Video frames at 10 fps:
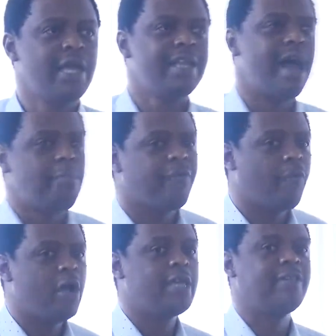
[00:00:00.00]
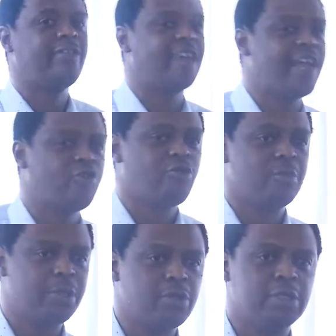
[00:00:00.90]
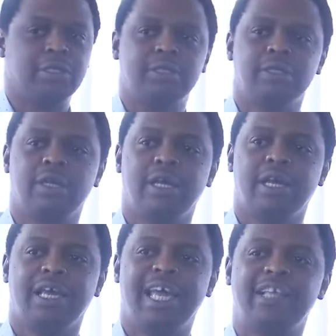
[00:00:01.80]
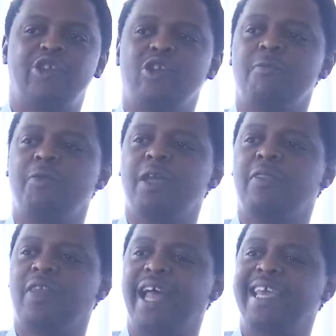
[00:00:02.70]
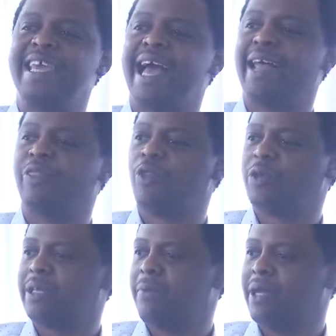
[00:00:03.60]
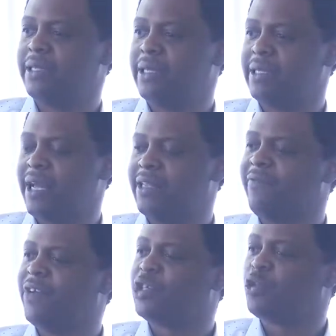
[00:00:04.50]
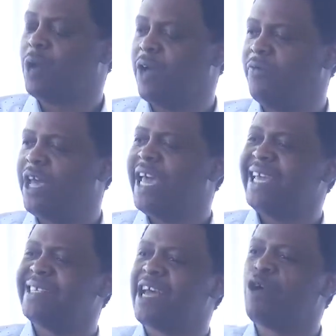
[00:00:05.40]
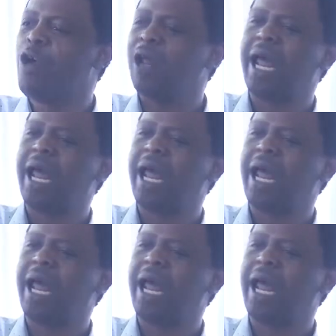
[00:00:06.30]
Now, before he decided to rebuild it, it's something that he had thought about in his heart. In verse 12, he said, God